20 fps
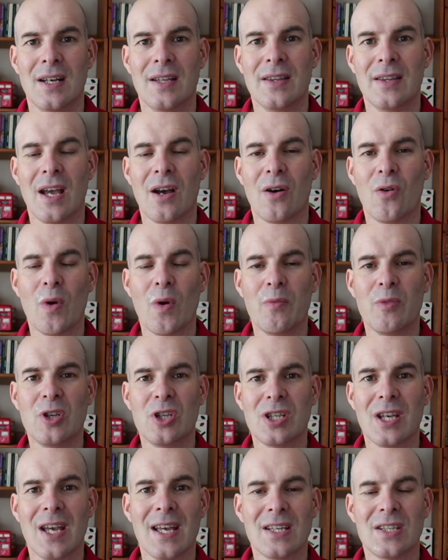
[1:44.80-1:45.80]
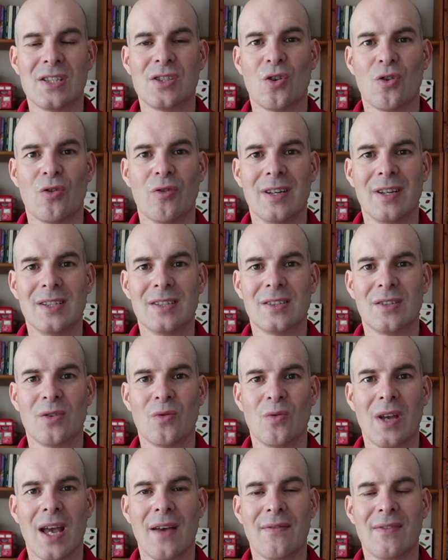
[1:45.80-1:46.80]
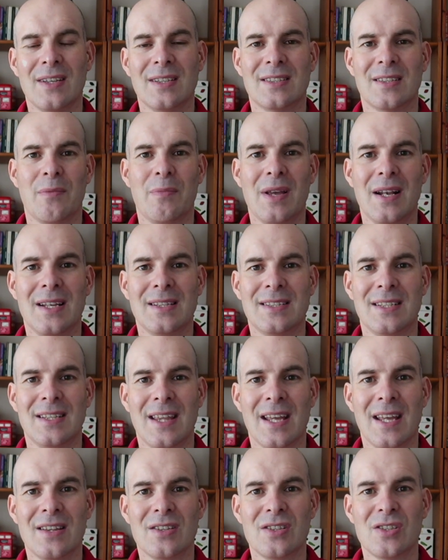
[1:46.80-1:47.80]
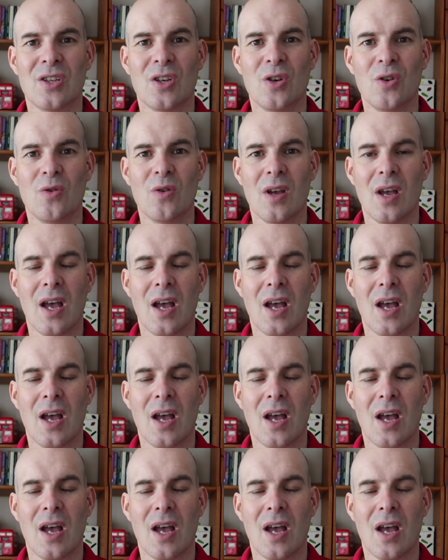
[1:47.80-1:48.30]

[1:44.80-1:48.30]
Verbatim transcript: Now, when we share stories, we have this ability then to,